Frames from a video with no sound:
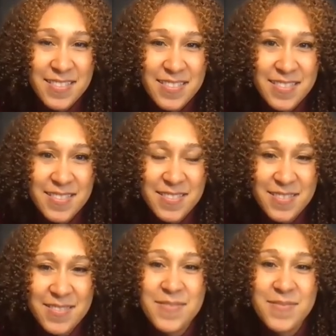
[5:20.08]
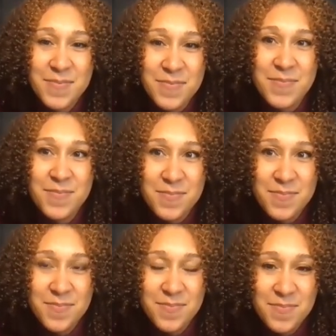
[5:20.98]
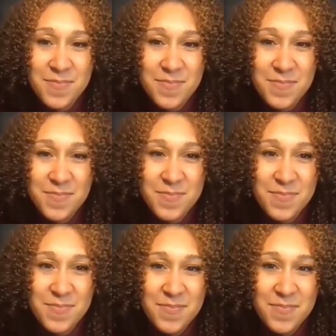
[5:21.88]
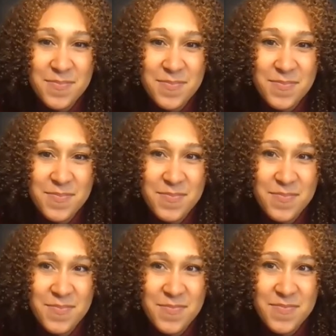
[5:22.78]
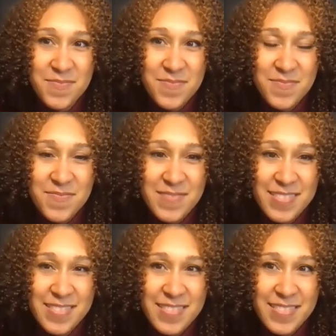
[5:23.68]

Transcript: This person isn't speaking.